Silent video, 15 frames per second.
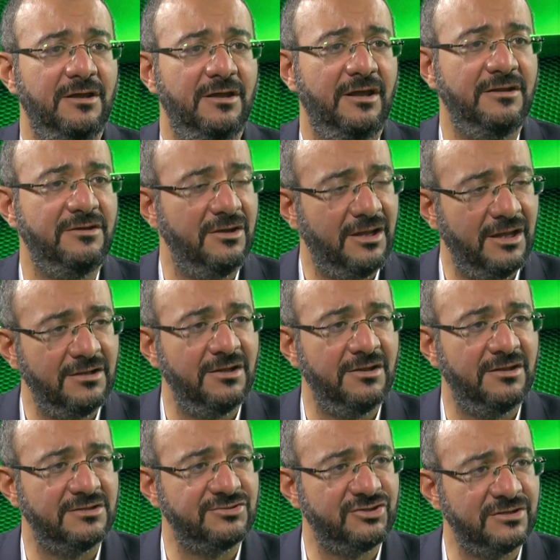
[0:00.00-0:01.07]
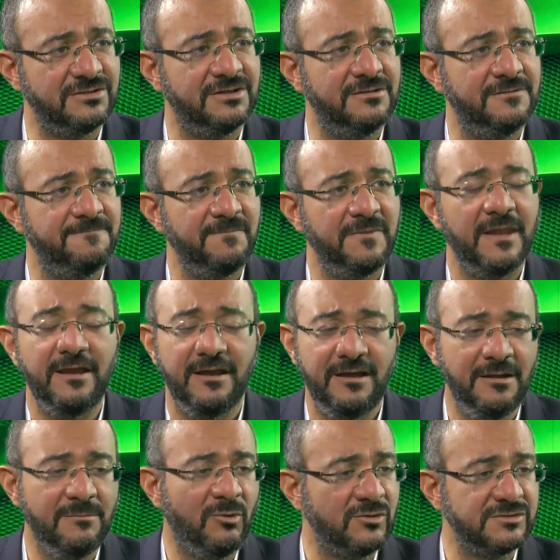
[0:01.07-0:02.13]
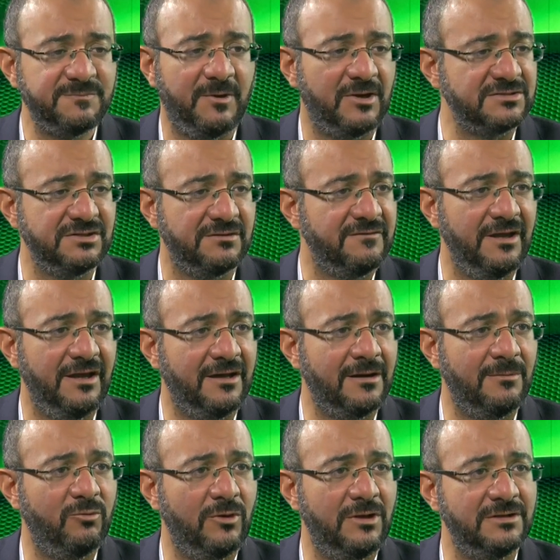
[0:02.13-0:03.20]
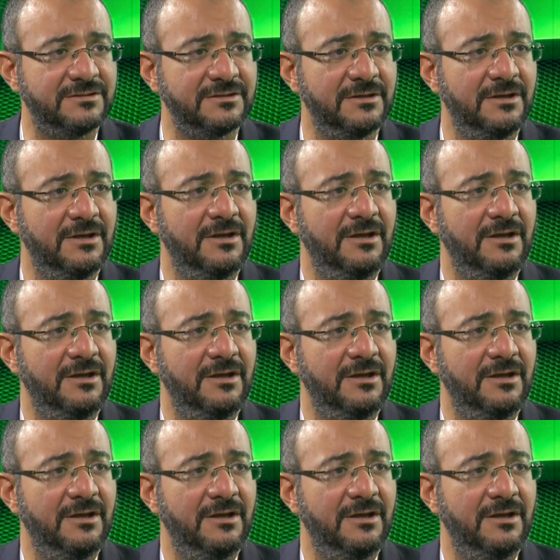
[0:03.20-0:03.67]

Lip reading: educating the children in most parts of the Arab world,